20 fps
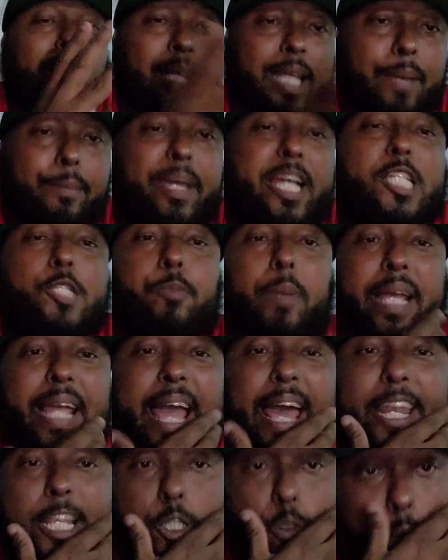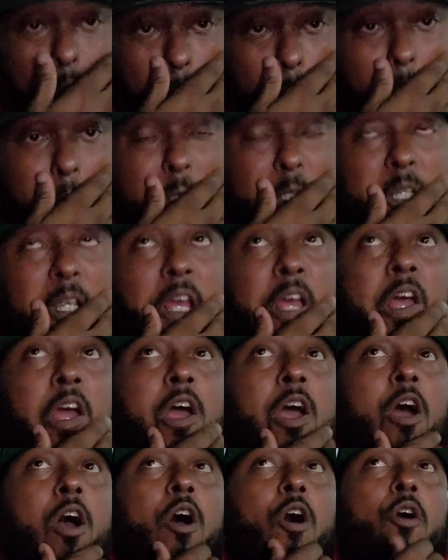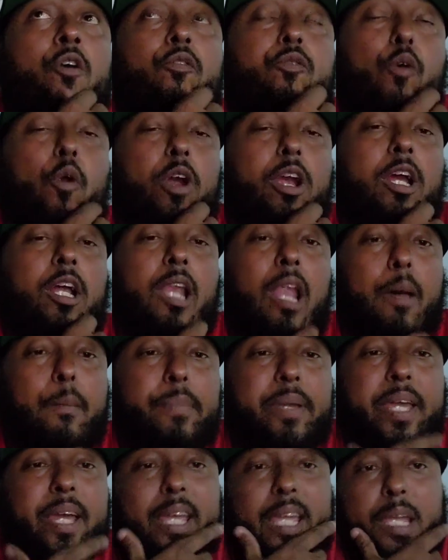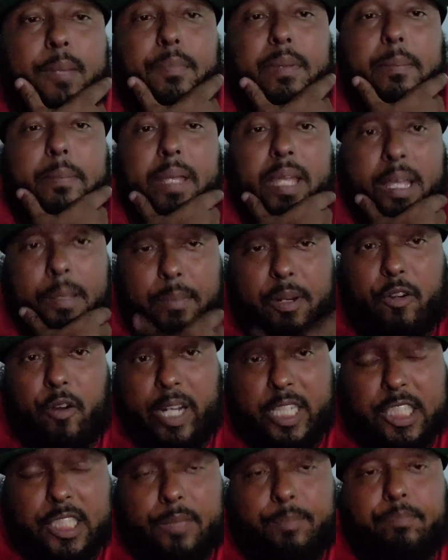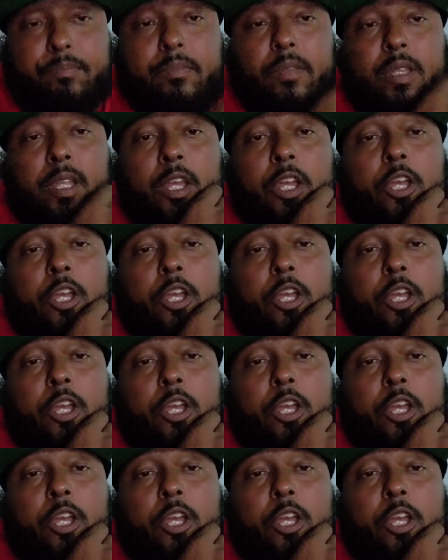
Let me explain how this works. For Colombia e-immigration,